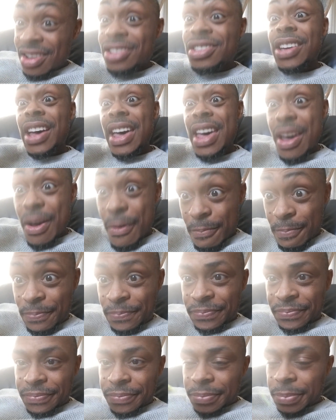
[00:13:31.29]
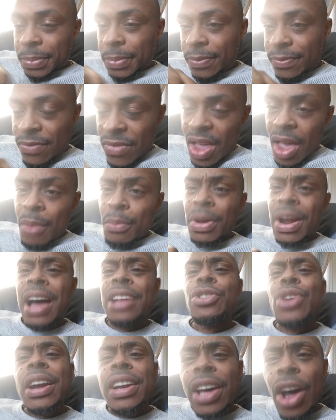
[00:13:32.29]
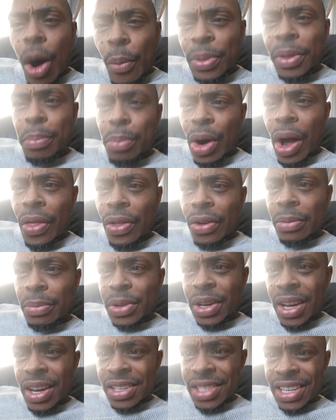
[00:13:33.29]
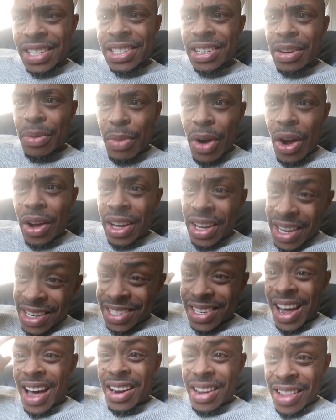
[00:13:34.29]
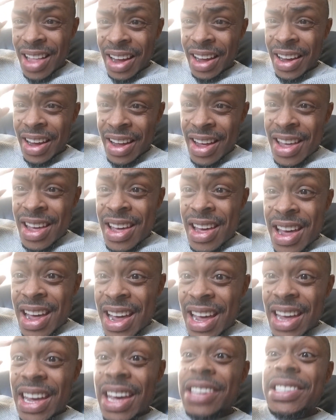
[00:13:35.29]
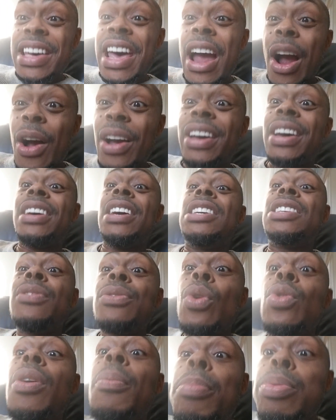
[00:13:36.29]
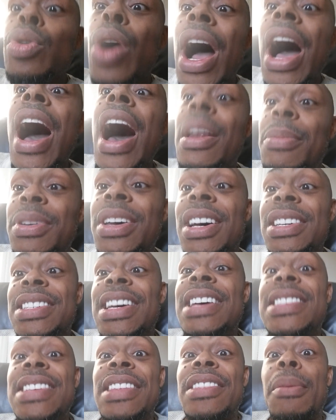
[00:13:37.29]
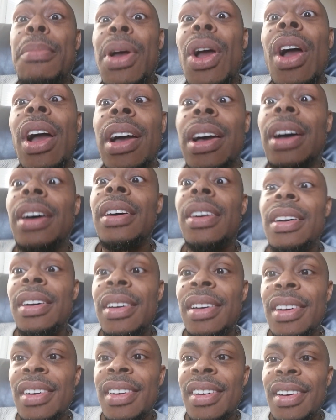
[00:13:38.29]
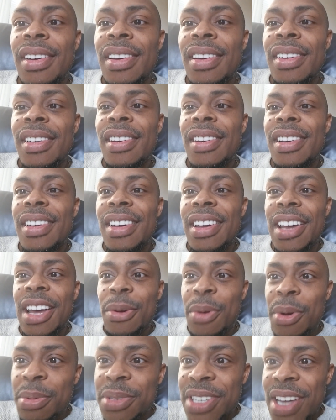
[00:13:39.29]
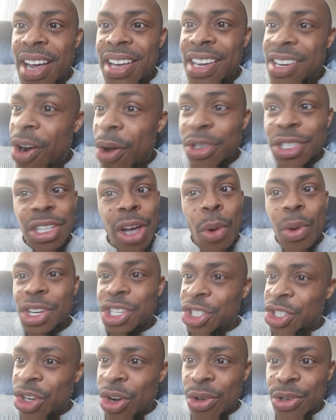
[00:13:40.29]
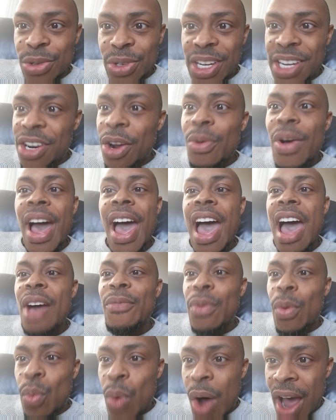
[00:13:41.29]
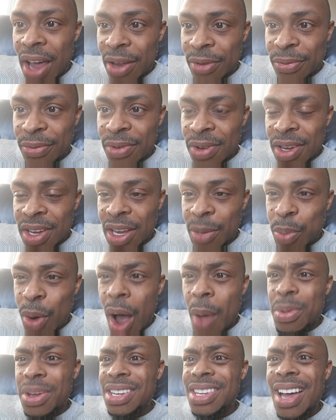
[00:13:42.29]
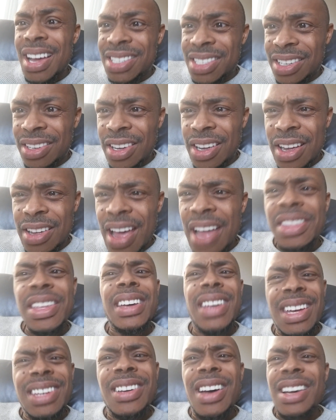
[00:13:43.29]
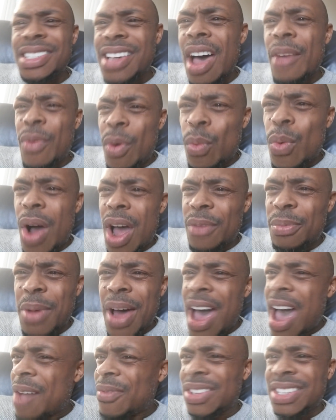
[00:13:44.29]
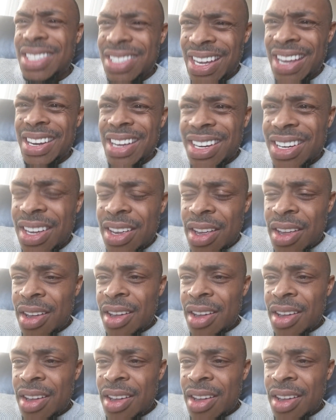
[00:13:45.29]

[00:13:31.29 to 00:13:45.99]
to him. But I try to help the brother because he's in America. He's kind of like he's arrogant. He's full of pride because he's in America. You get what I'm saying? He don't show his children. He don't have a wife. He probably doesn't, okay? I think he does have a wife, but I haven't seen it,